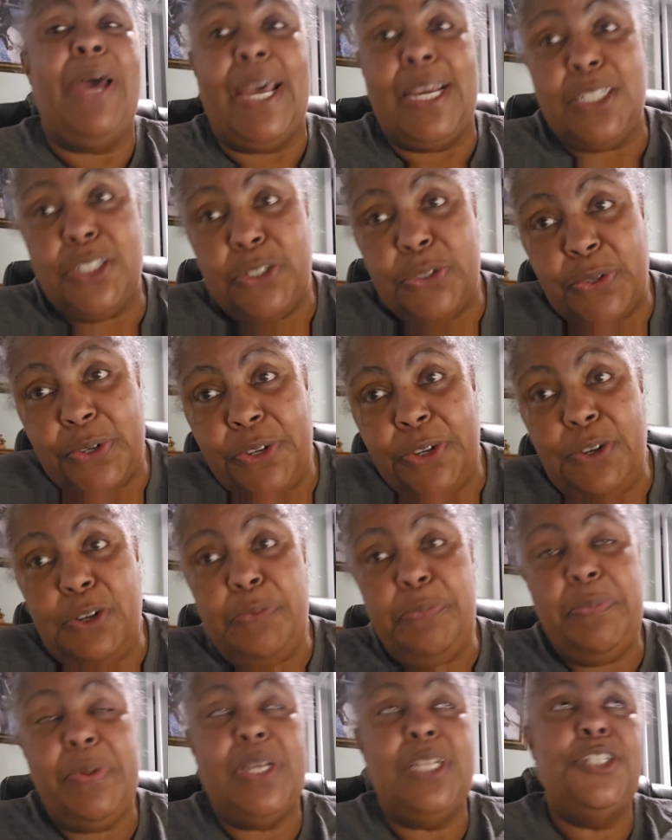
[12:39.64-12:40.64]
Backstory
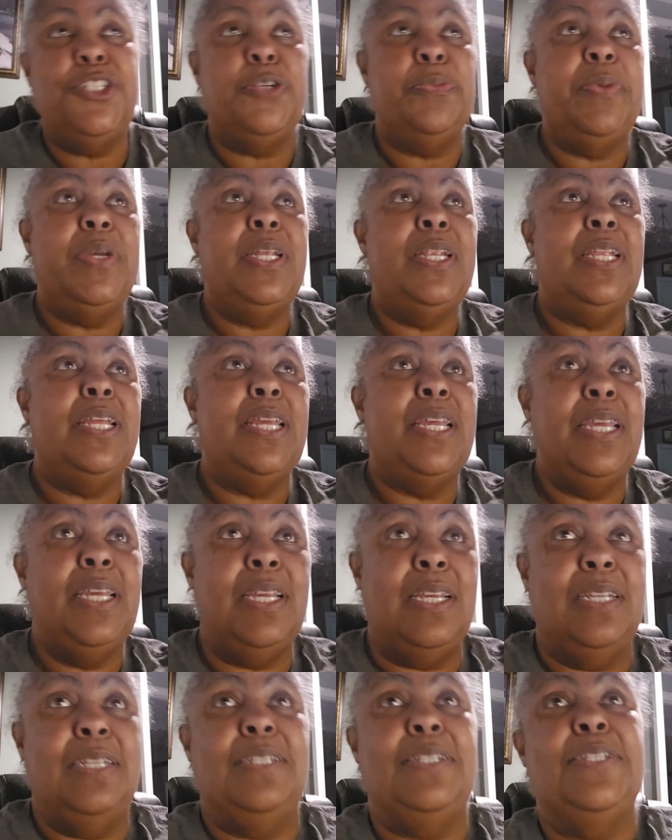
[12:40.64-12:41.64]
on Benjamin
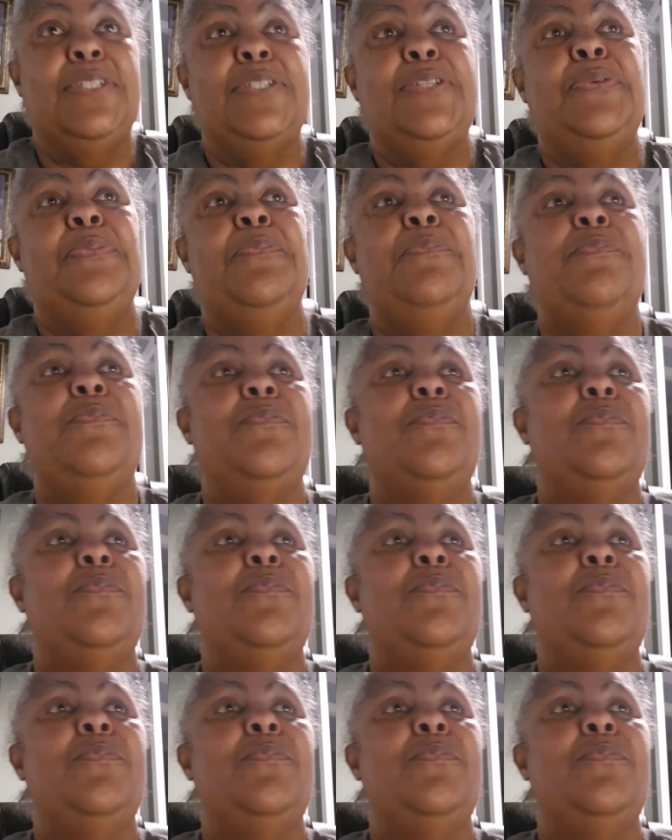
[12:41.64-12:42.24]
is